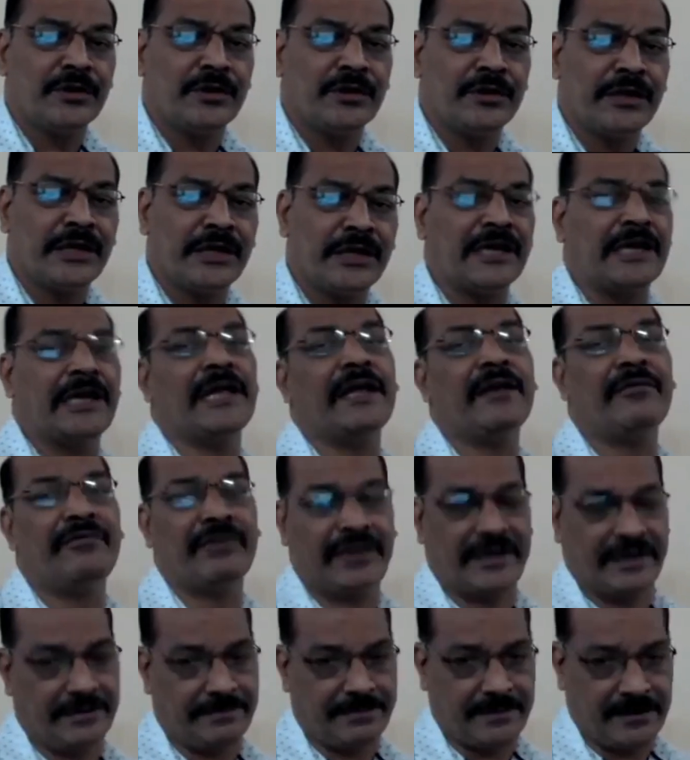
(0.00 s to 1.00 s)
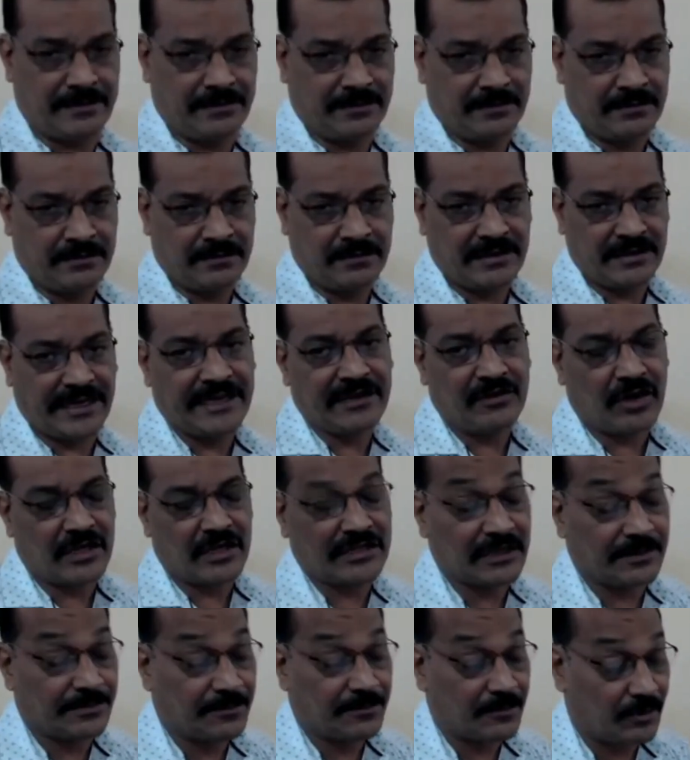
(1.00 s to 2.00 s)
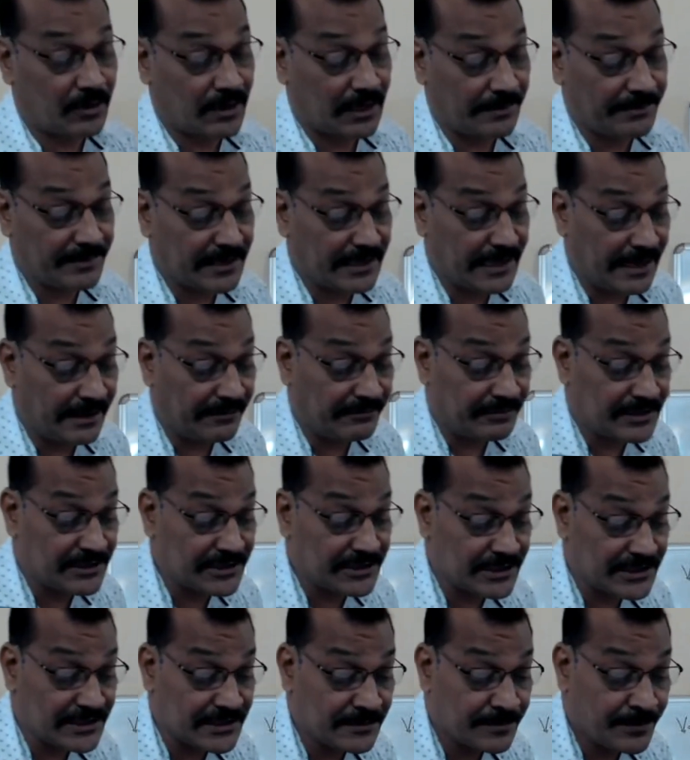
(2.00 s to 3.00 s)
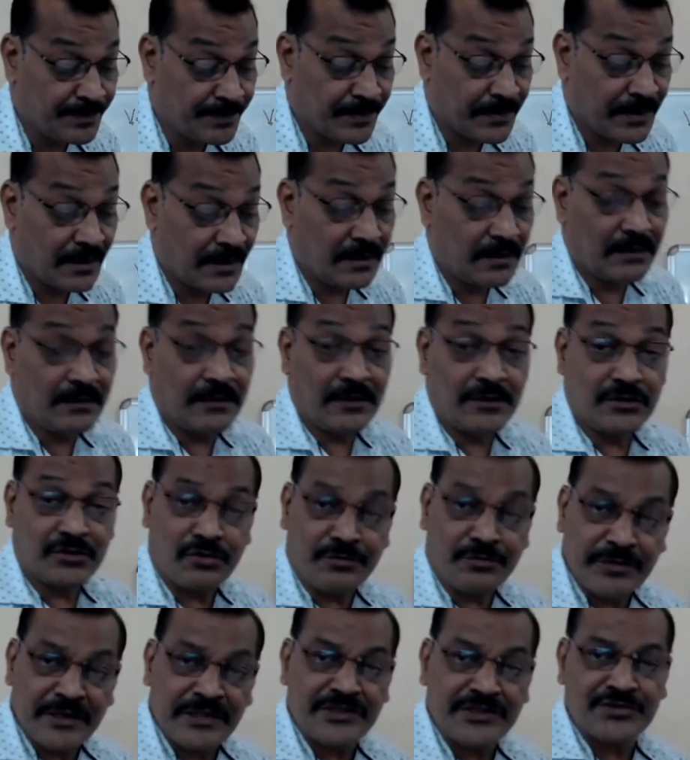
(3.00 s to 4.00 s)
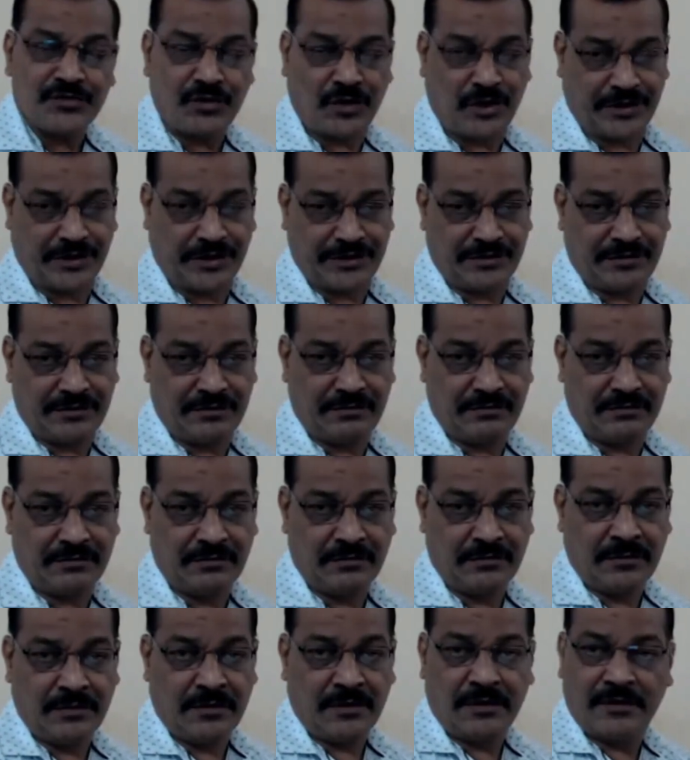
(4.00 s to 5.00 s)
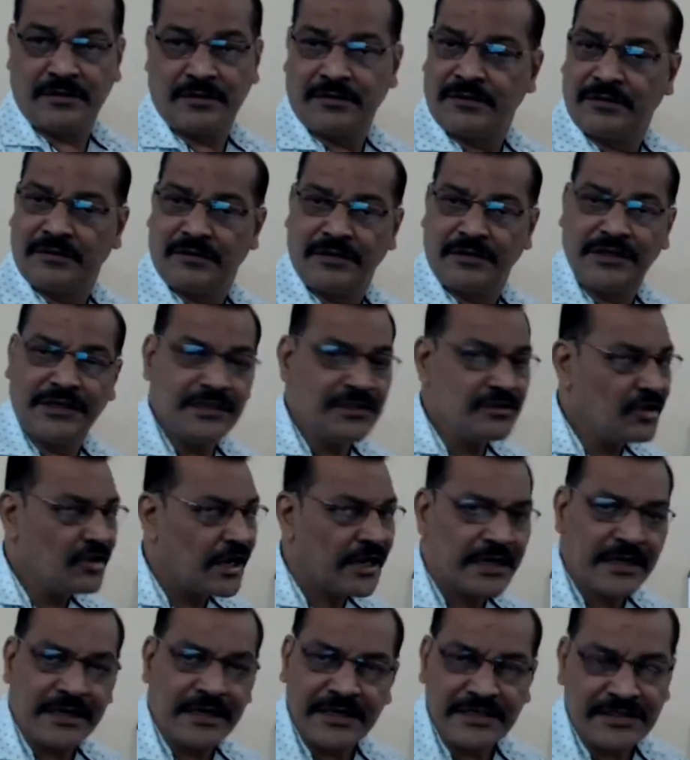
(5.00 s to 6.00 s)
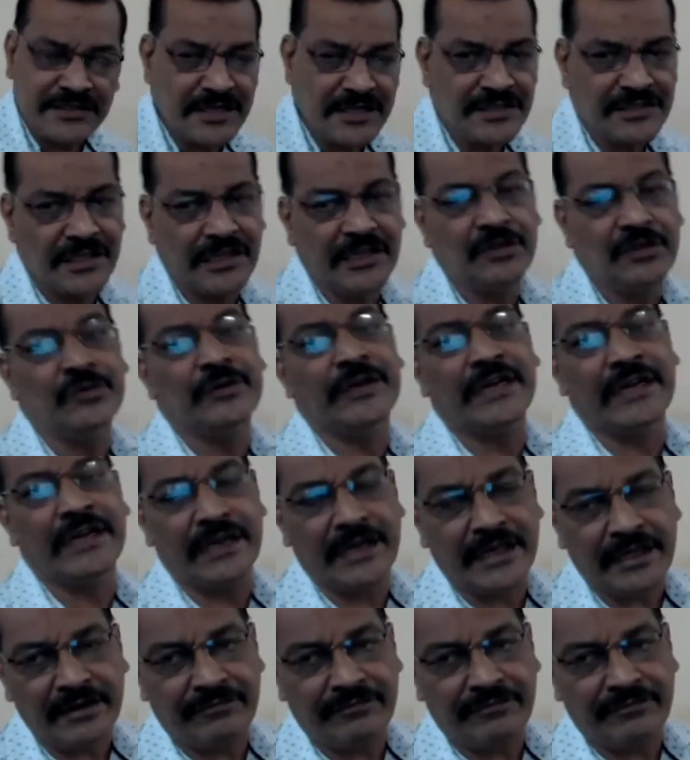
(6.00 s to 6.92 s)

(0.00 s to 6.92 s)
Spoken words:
declare variable like other programming languages. So means what? It is not necessary to declare